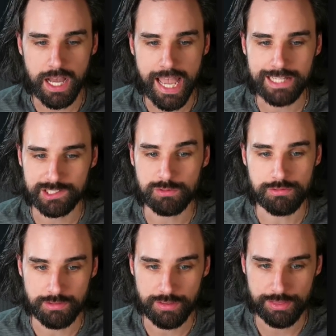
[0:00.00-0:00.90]
had to do
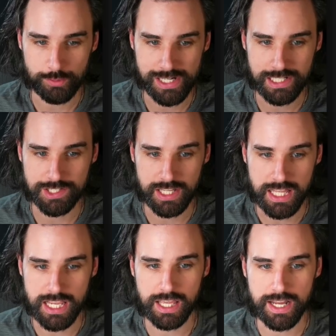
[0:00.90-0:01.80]
with the three-digit
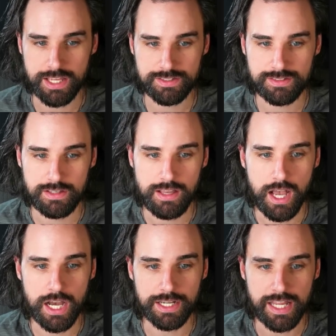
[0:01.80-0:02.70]
E N S
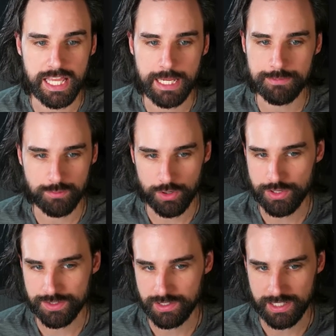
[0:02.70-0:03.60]
uh, names where
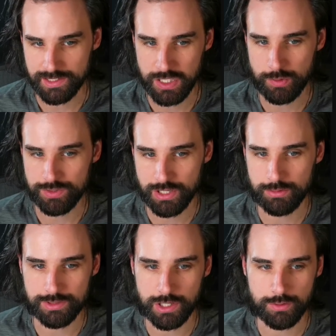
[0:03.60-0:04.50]
you could see like zero
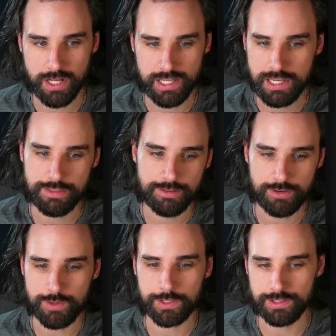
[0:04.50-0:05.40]
zero zero dot E T H, or
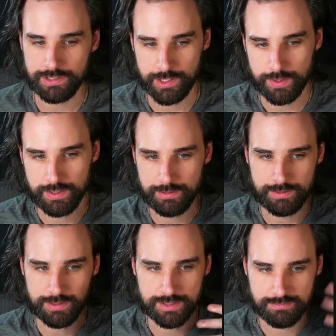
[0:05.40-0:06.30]
you could, you
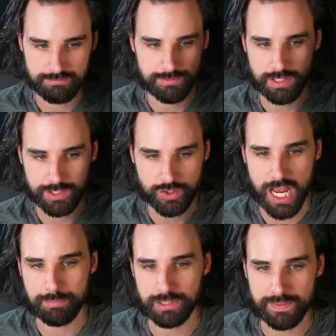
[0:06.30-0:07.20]
know, just
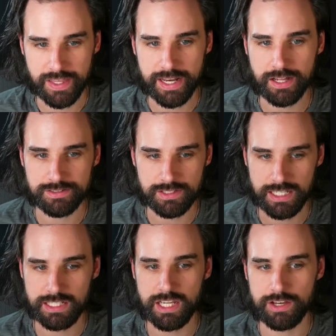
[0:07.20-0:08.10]
extrapolate that out to
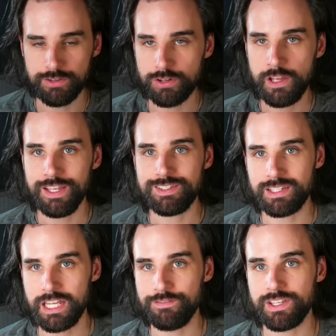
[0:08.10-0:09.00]
any other
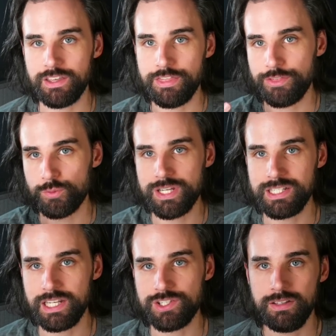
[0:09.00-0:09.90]
significant three
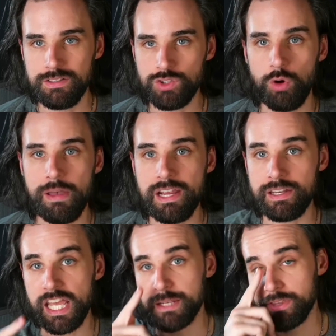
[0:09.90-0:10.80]
digit domain
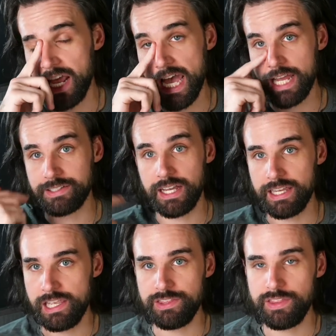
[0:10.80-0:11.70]
name and then add
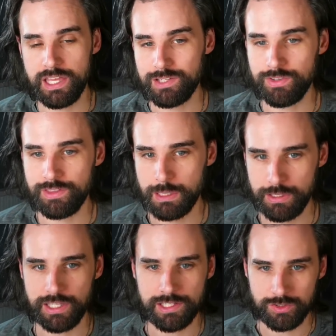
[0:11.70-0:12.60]
.eth at the end of it. Think
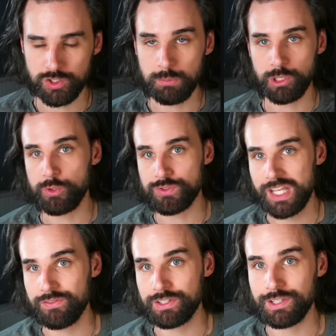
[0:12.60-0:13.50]
about like double oh
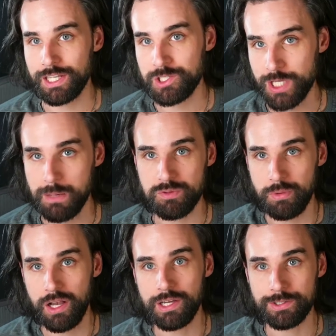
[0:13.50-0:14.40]
seven, like James
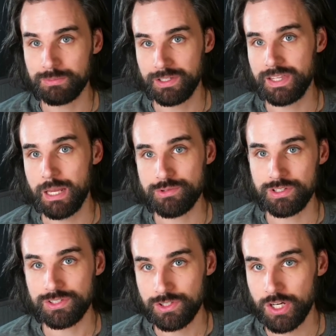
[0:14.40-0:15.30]
Bond or something like that. I'm sure
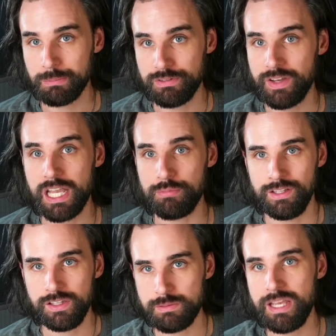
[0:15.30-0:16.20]
that's incredibly
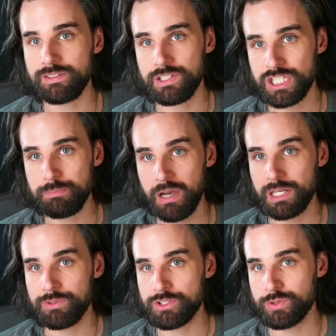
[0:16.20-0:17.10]
valuable. So basically just
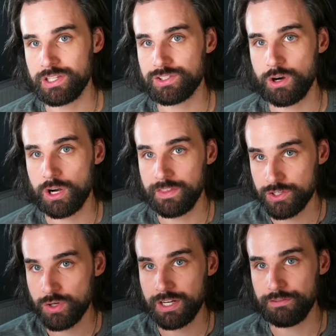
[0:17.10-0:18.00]
spotting what the trends are and then
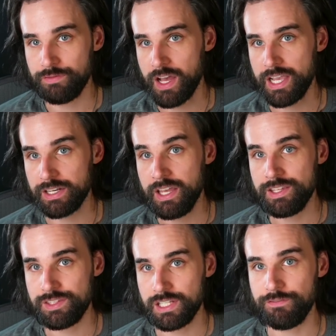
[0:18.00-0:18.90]
trying to find
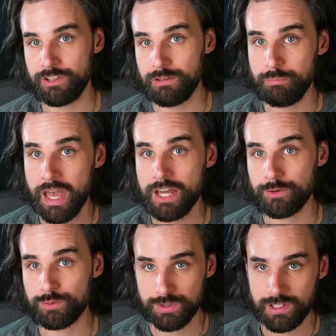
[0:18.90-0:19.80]
significant
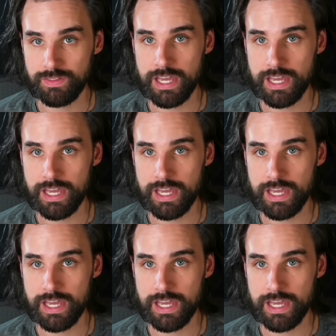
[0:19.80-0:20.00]
patterns within that